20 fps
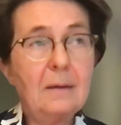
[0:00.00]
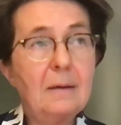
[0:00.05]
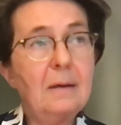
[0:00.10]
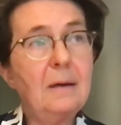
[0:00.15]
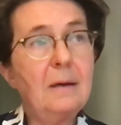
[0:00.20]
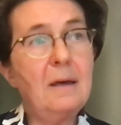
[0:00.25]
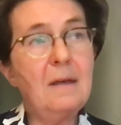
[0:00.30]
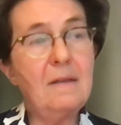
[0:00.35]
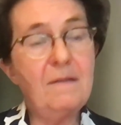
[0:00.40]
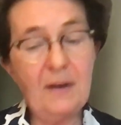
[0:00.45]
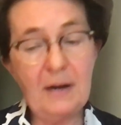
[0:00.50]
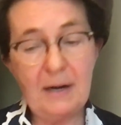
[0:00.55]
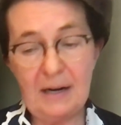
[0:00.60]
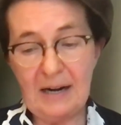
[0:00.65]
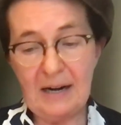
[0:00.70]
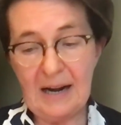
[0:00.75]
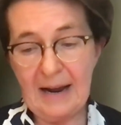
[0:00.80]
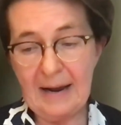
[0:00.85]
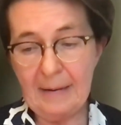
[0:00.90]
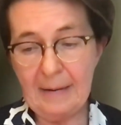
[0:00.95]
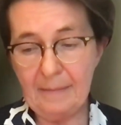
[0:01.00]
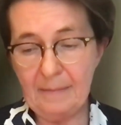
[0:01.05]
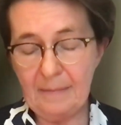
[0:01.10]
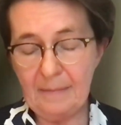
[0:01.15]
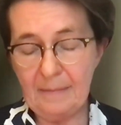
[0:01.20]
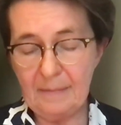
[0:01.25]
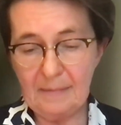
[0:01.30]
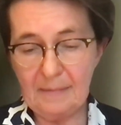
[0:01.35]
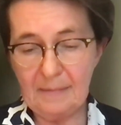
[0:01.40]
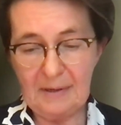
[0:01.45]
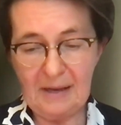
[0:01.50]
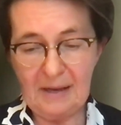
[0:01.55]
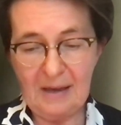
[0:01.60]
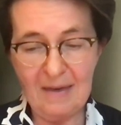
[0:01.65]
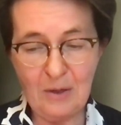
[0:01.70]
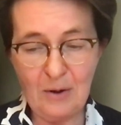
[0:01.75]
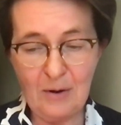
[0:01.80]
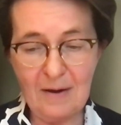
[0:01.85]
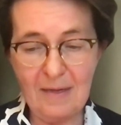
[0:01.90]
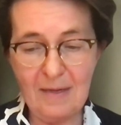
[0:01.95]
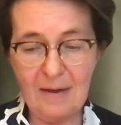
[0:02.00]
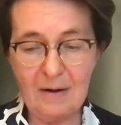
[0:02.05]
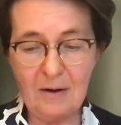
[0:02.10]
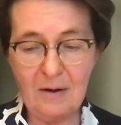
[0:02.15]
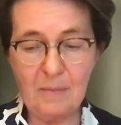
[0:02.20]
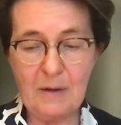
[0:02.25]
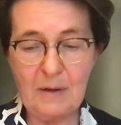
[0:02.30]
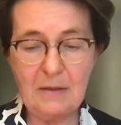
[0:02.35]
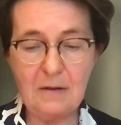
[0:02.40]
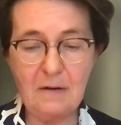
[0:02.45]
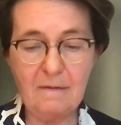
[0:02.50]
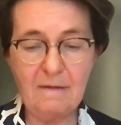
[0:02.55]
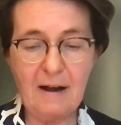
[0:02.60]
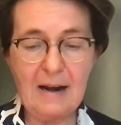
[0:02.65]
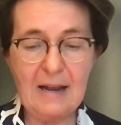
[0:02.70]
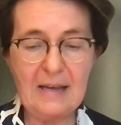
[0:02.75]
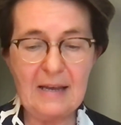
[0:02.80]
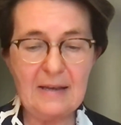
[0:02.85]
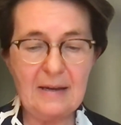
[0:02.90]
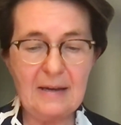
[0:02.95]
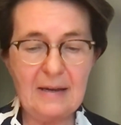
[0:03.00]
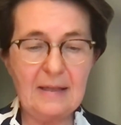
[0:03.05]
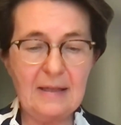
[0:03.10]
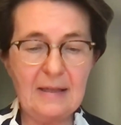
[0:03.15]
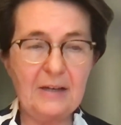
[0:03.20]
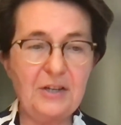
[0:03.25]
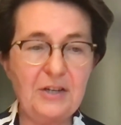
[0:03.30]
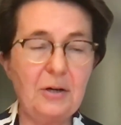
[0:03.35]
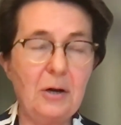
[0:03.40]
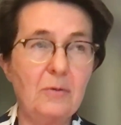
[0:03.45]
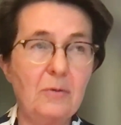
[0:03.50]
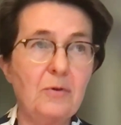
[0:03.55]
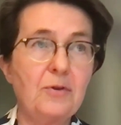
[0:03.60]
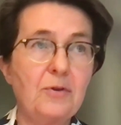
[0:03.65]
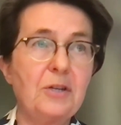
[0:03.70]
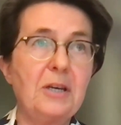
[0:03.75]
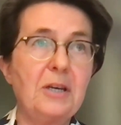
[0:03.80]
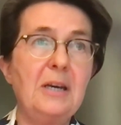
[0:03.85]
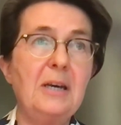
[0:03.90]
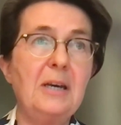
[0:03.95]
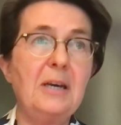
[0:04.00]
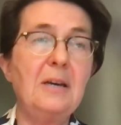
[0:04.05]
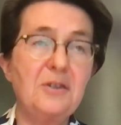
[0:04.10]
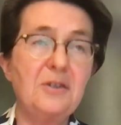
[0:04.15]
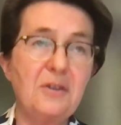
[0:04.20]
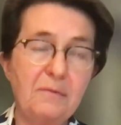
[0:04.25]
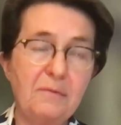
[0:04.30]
Professor Gross wrote about it, Professor Szajnoch as well.